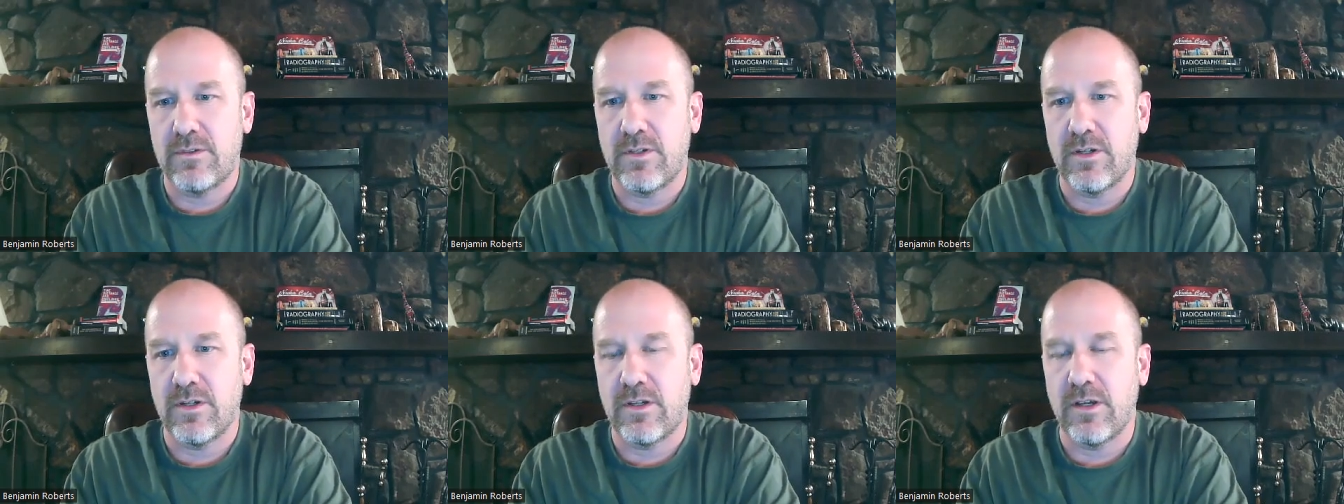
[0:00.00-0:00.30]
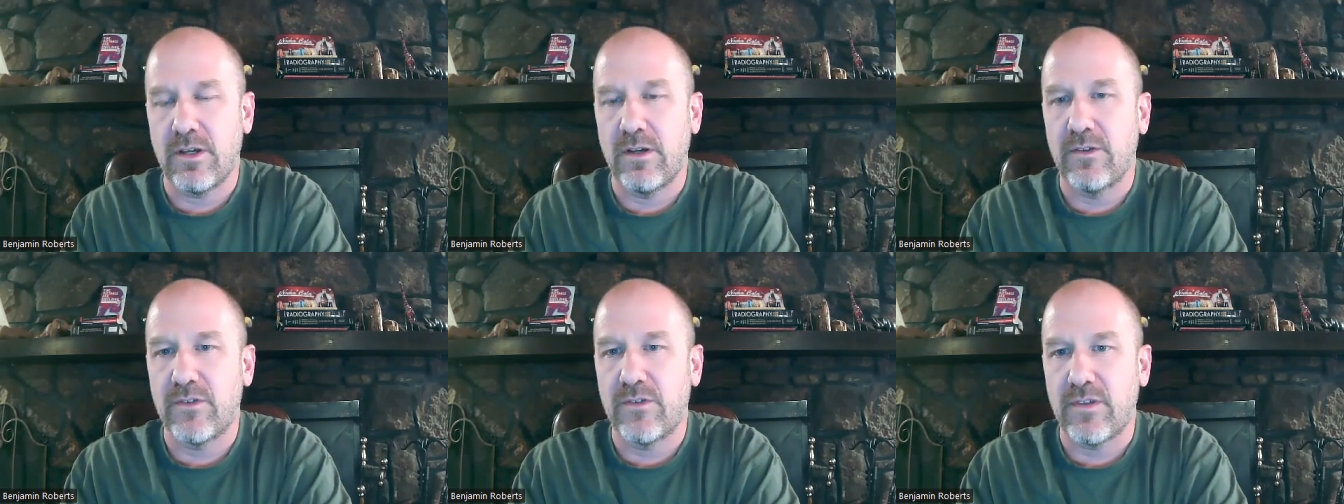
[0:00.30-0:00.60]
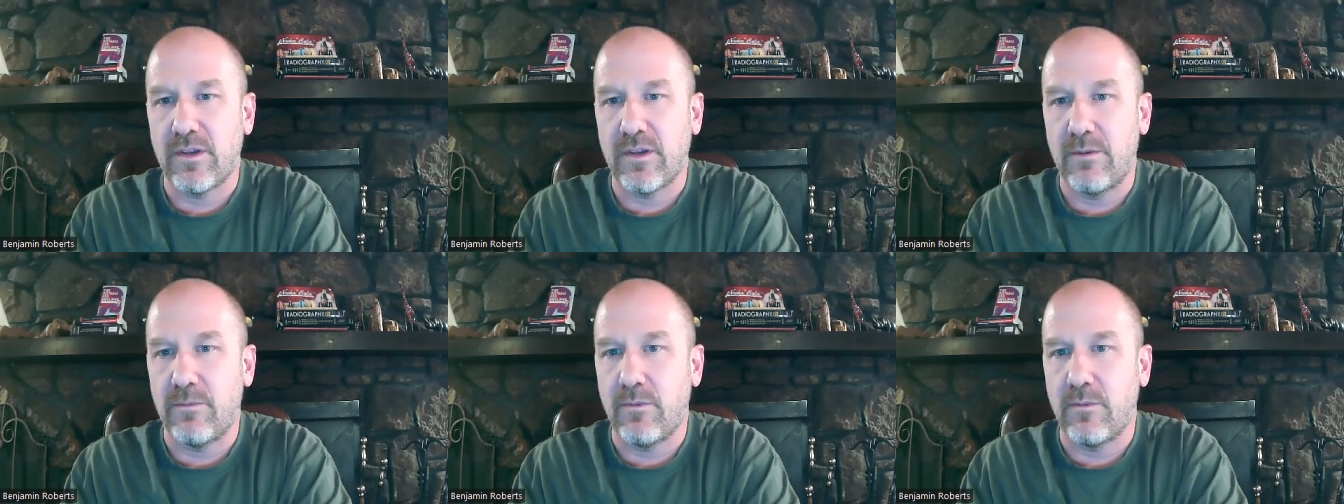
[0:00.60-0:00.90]
to go
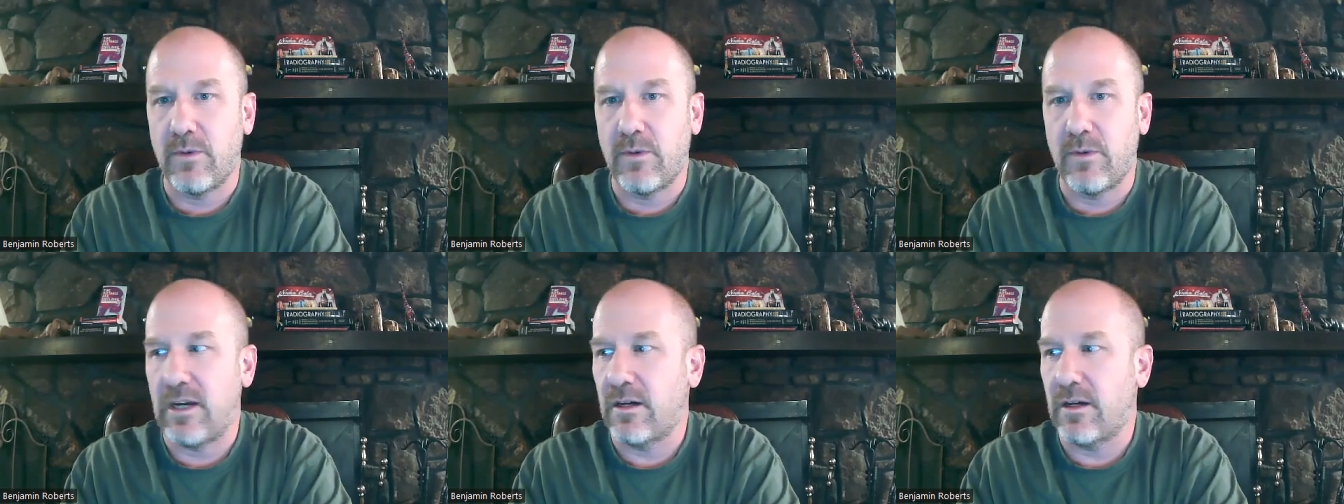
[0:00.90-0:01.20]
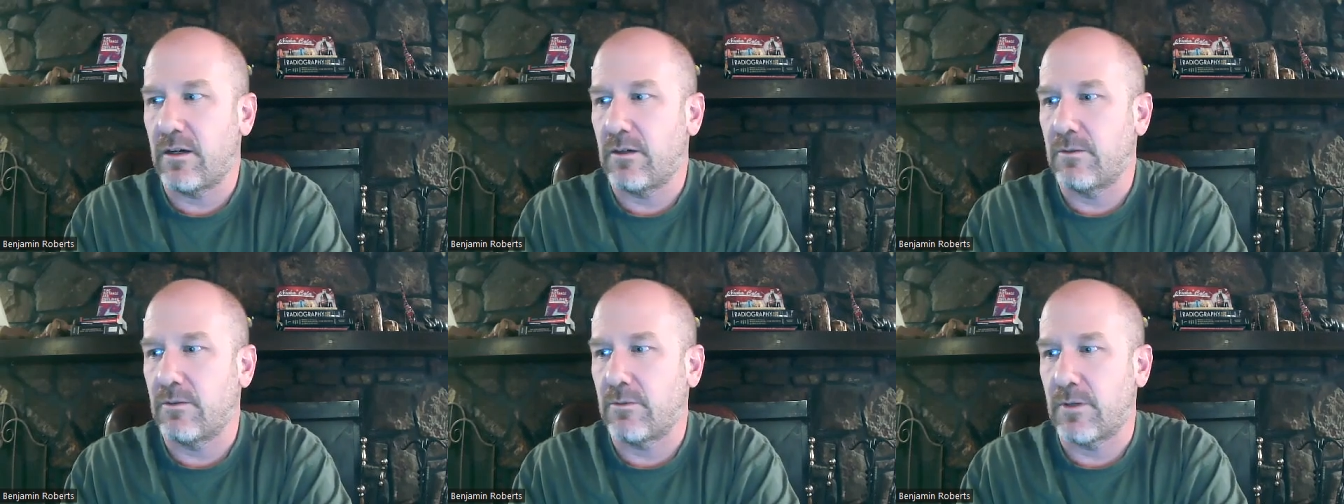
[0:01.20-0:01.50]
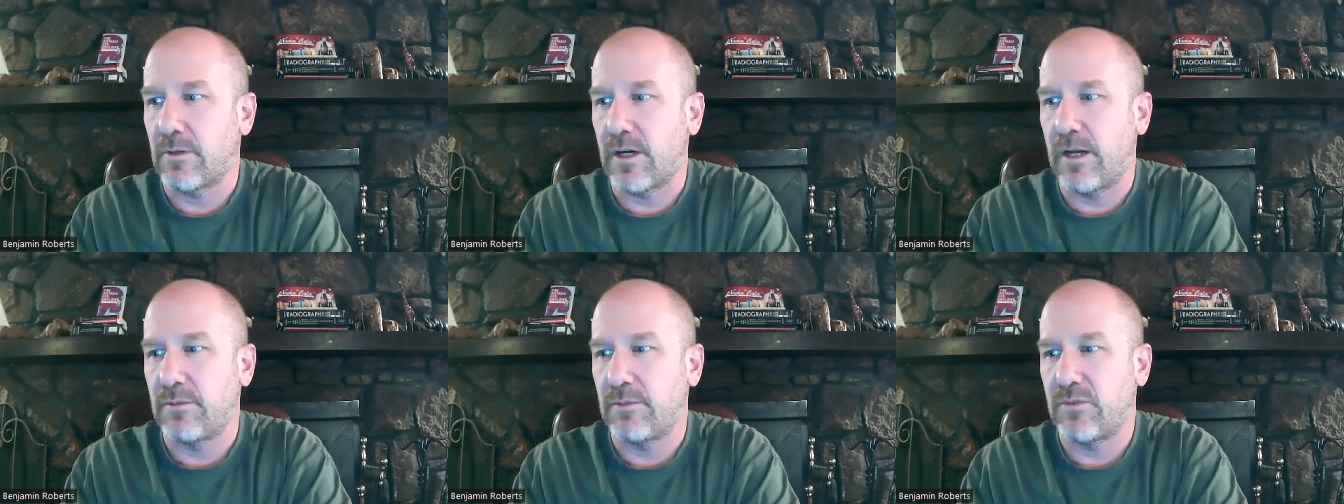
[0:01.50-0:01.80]
somewhere
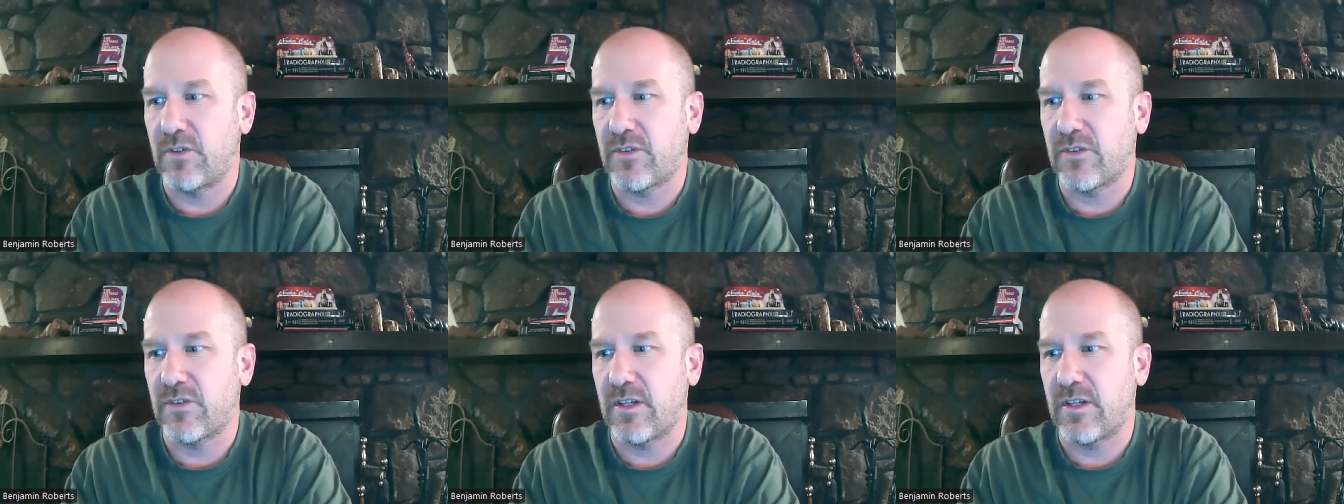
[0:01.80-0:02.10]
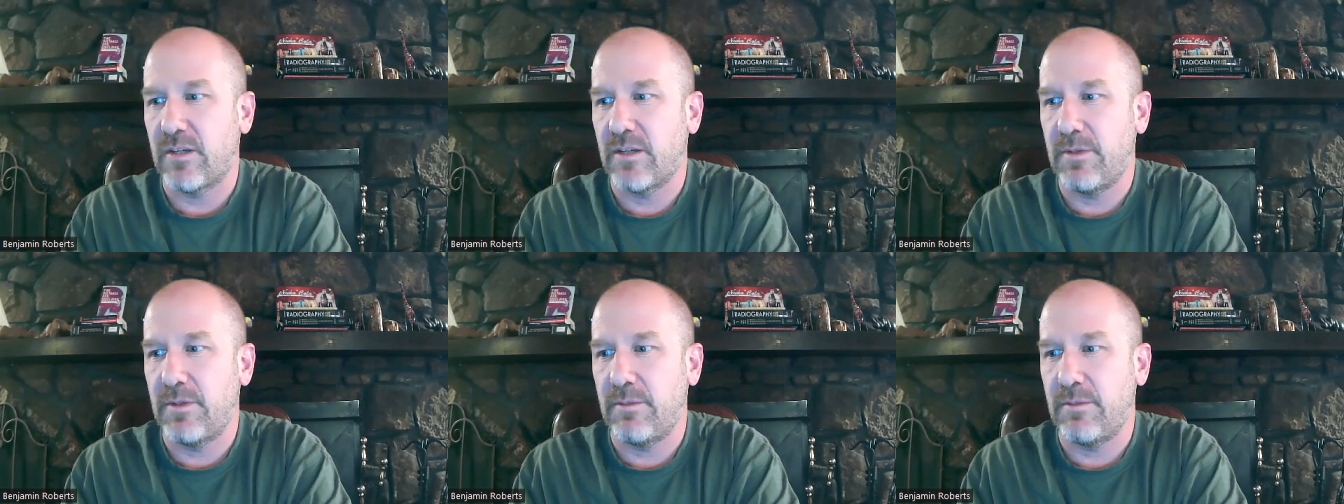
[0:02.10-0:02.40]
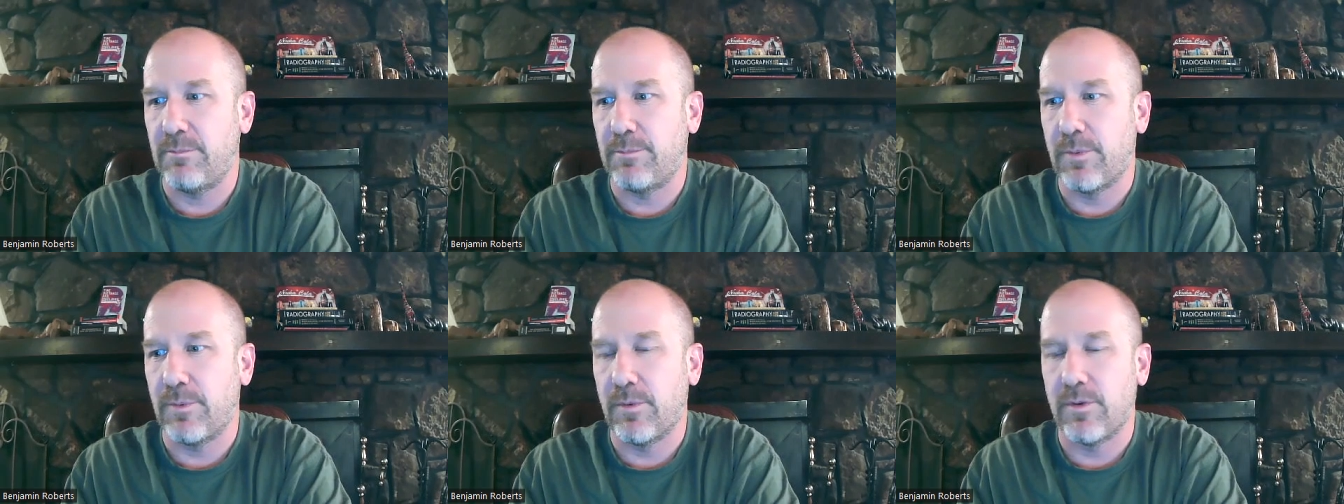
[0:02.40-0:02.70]
where I'm just going to
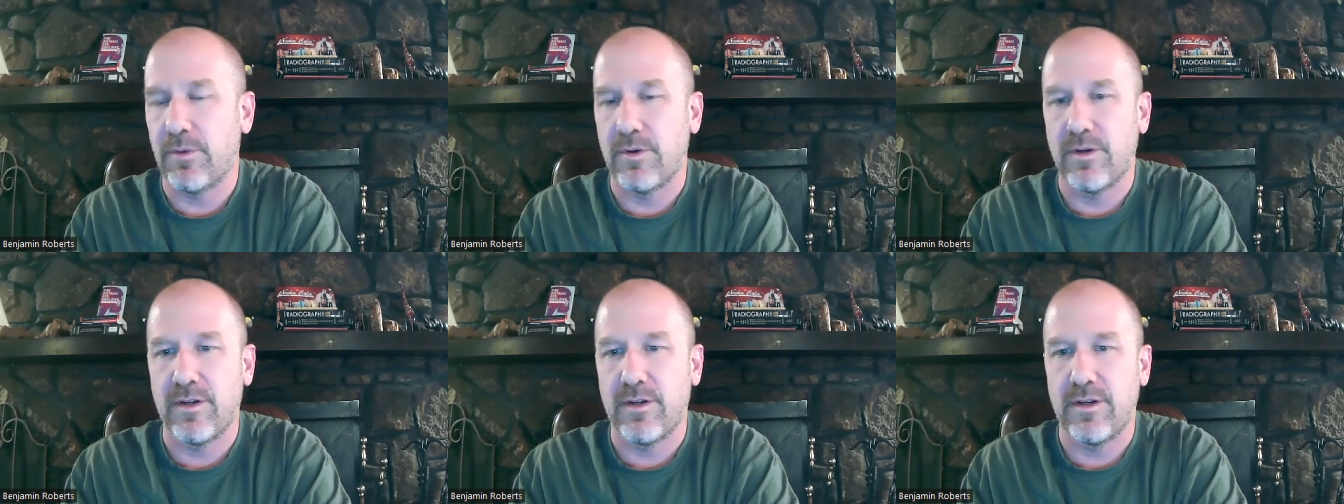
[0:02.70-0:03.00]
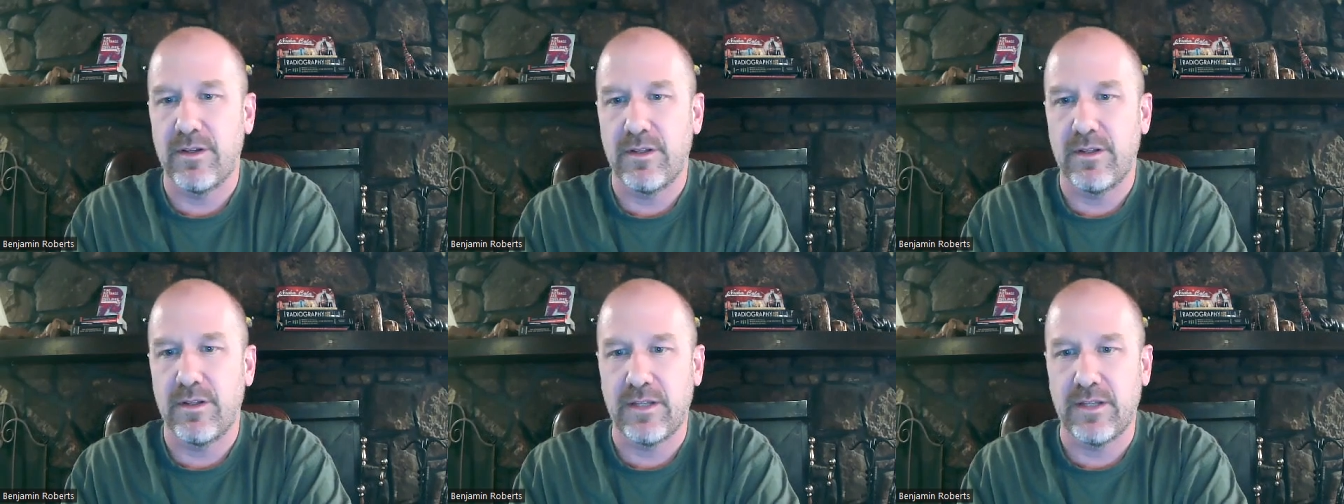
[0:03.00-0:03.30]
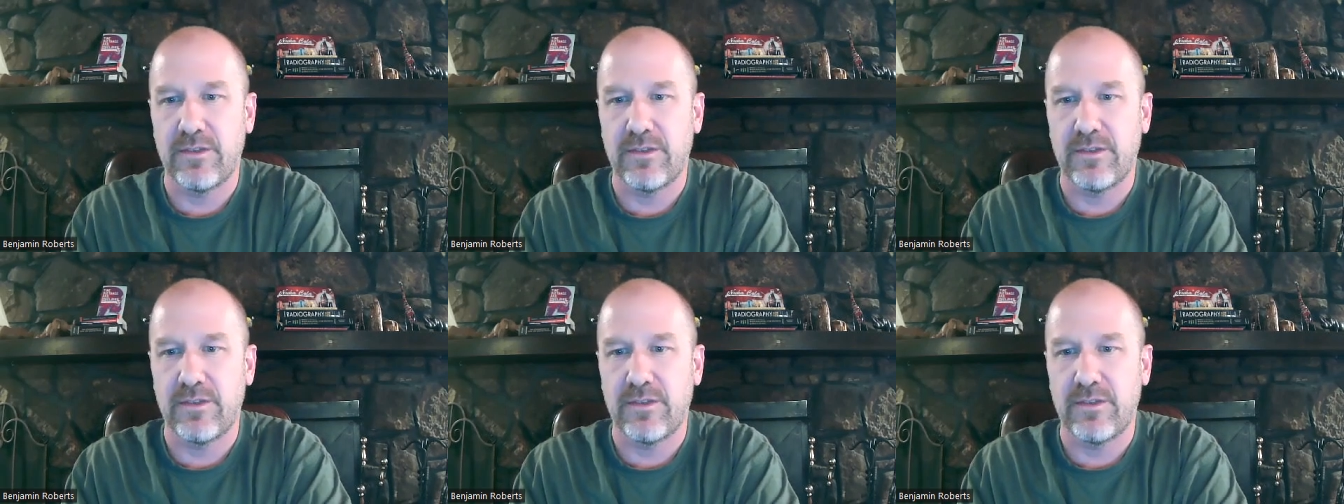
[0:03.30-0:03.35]
be bored.